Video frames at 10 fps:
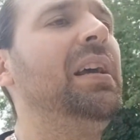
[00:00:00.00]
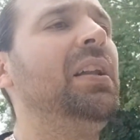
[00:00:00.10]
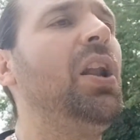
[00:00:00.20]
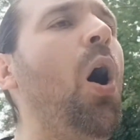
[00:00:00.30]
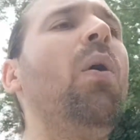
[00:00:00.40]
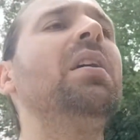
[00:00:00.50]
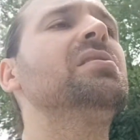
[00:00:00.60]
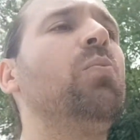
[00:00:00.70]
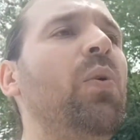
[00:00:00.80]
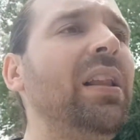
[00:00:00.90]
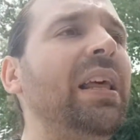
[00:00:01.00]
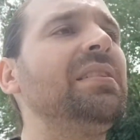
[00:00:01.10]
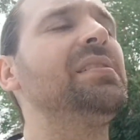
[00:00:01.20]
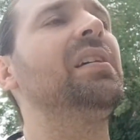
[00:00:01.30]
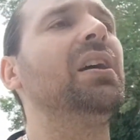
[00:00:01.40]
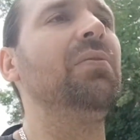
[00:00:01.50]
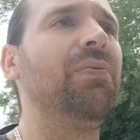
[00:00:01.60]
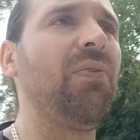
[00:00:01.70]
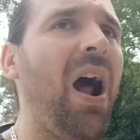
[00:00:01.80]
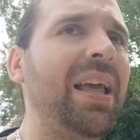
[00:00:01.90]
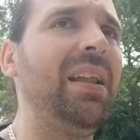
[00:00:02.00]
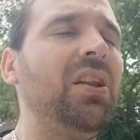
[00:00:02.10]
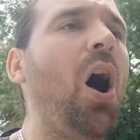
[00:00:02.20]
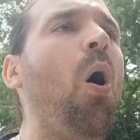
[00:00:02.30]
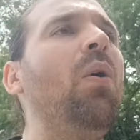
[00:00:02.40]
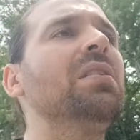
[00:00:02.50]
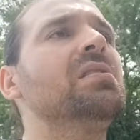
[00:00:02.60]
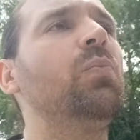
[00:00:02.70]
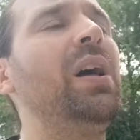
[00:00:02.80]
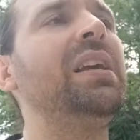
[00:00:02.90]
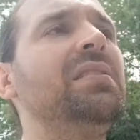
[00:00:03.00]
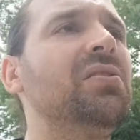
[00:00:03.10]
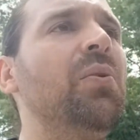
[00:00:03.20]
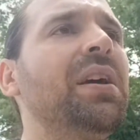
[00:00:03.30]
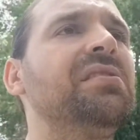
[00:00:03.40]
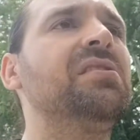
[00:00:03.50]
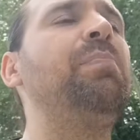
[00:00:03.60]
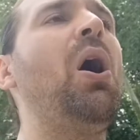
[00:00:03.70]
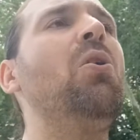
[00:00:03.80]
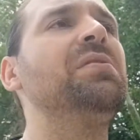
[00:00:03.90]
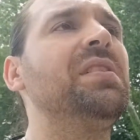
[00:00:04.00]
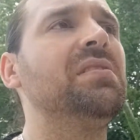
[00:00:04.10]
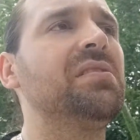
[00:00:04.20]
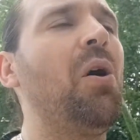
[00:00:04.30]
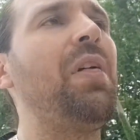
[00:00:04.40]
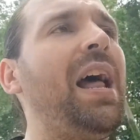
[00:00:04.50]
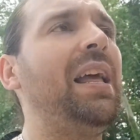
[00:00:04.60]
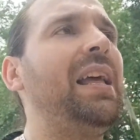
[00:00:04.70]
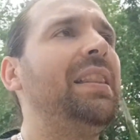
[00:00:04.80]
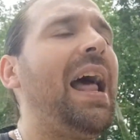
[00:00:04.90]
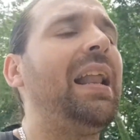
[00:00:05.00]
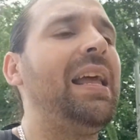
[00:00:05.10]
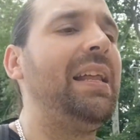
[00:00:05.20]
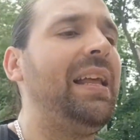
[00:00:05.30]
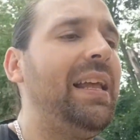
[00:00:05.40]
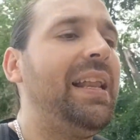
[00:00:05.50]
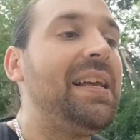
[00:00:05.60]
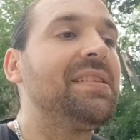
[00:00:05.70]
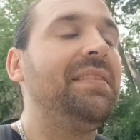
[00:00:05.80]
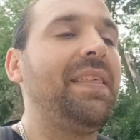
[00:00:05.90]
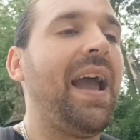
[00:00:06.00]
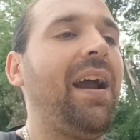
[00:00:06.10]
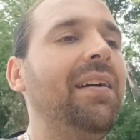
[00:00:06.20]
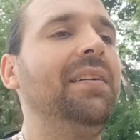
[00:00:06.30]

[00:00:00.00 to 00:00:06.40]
no one's willing to confront it. No one's willing to expose it so that, that it, it isn't there.